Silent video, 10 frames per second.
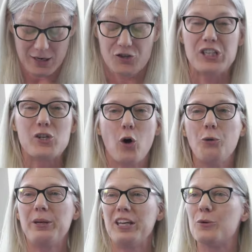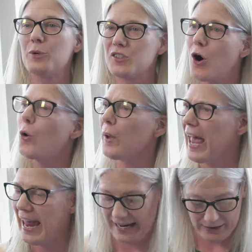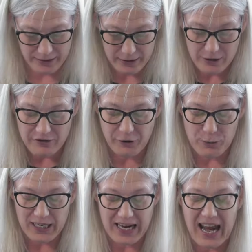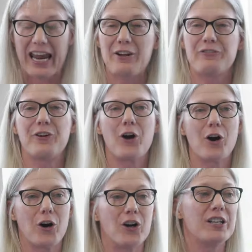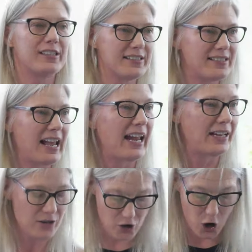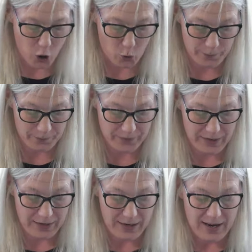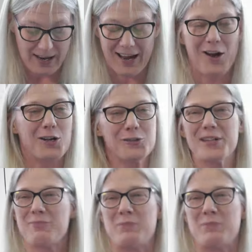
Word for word: She told me it was okay for me and for her to say no. I also